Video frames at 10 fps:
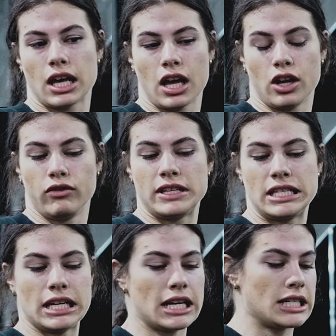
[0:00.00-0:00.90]
of
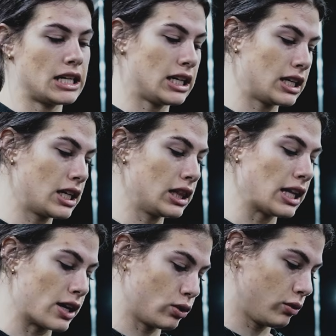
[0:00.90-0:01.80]
standing
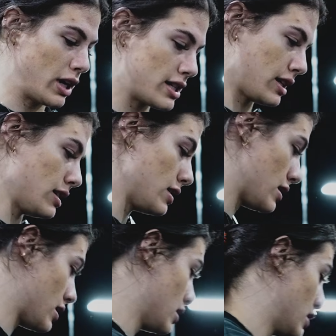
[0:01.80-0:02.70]
lateral raises.